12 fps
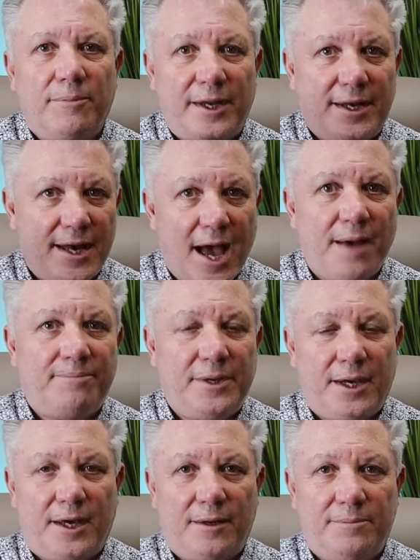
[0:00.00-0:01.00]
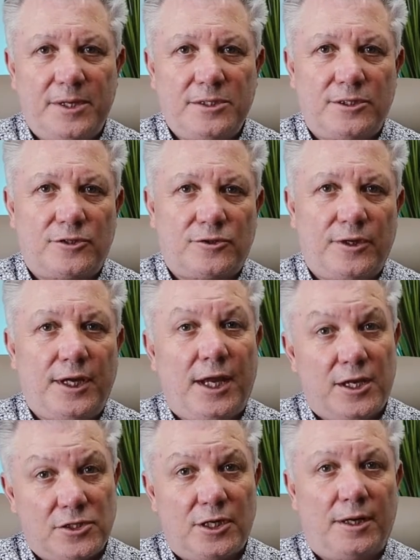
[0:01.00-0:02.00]
but not be on a busy street,
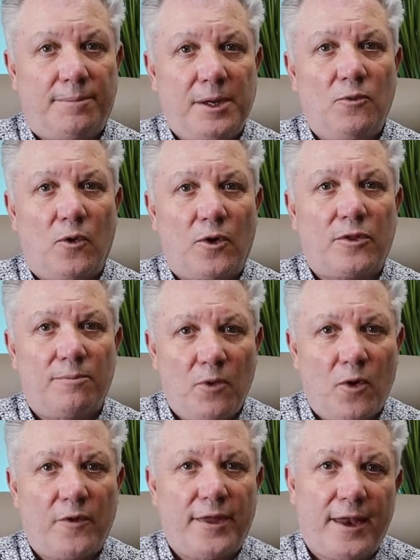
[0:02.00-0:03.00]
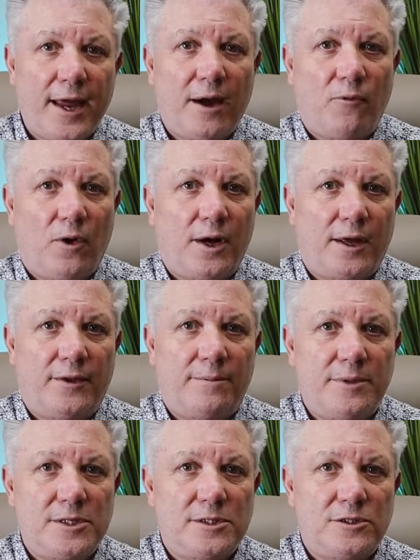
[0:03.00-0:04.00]
is going to be worth more than that one on
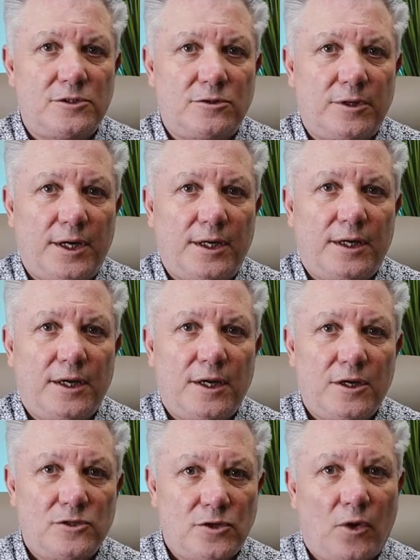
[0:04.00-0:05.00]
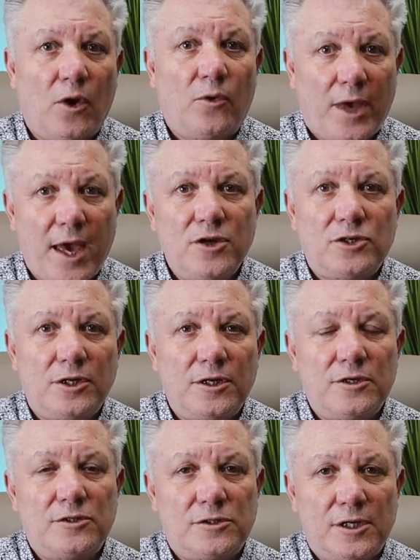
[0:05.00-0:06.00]
the busy street. So location
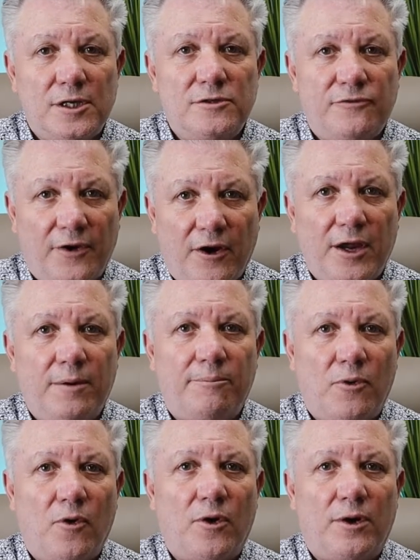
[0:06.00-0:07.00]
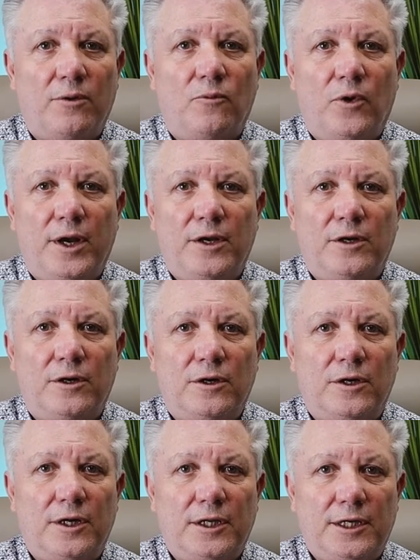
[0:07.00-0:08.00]
is very important when
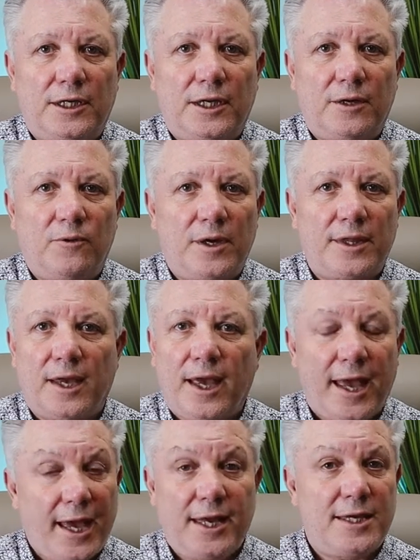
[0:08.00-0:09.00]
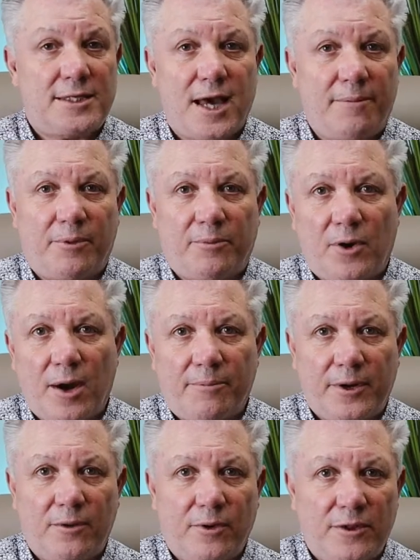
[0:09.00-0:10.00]
you're dealing with any type of
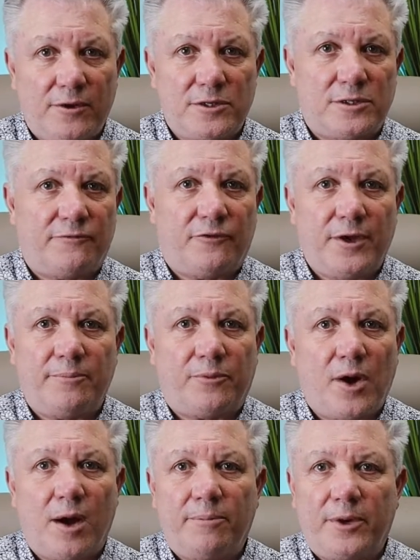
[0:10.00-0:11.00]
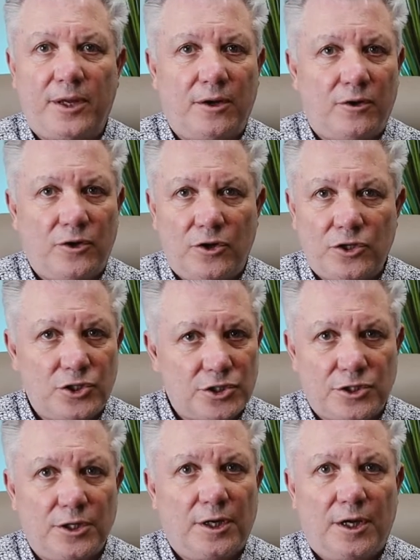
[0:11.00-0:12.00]
property, whether it's a flip property or you're
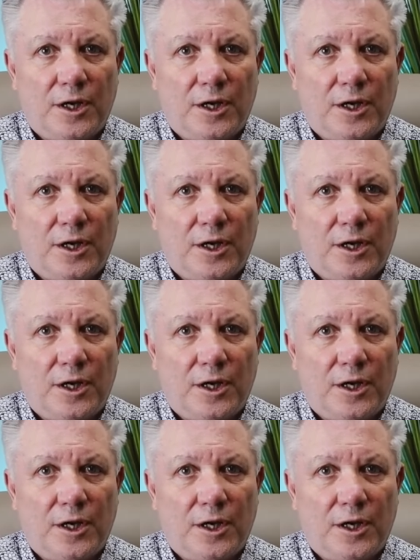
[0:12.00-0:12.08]
just